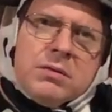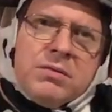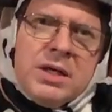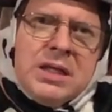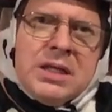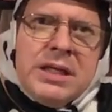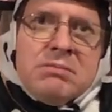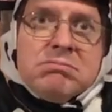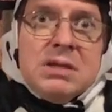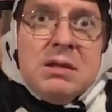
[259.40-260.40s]

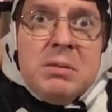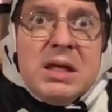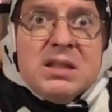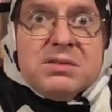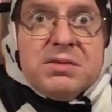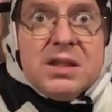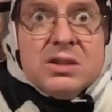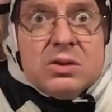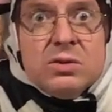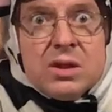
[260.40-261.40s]
Finally, he managed to find
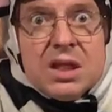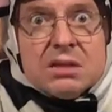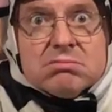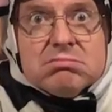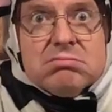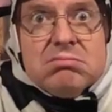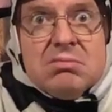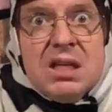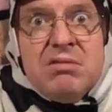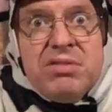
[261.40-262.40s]
his own truck
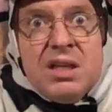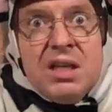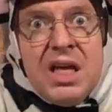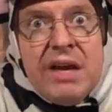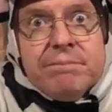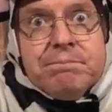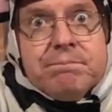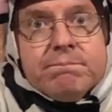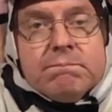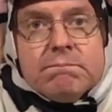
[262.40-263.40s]
and then fell in it.
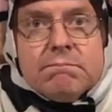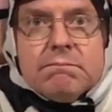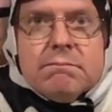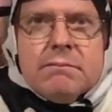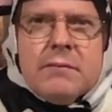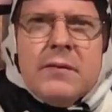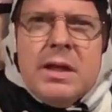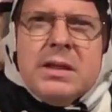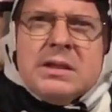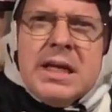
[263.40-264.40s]

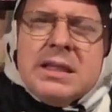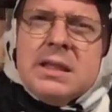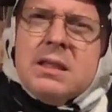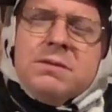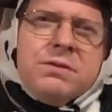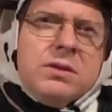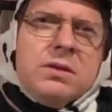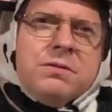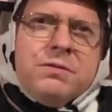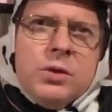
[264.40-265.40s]
He sat there
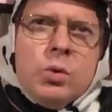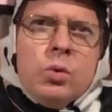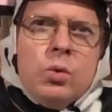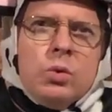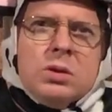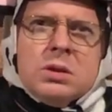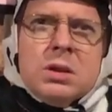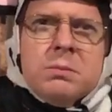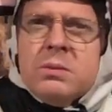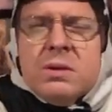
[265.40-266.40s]
for a few as a
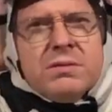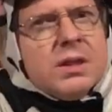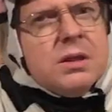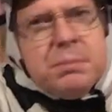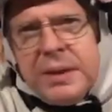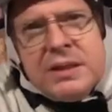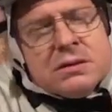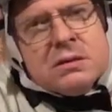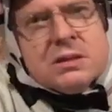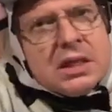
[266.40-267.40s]
number of other
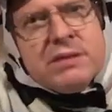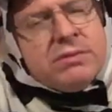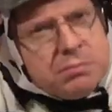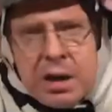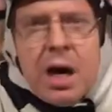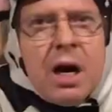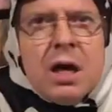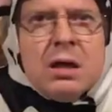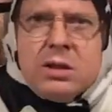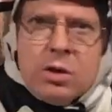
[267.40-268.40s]
patrons left the
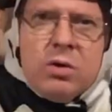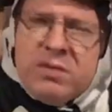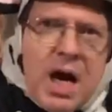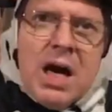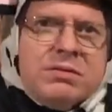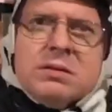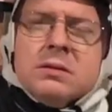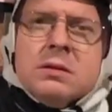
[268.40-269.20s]
bar and drove off.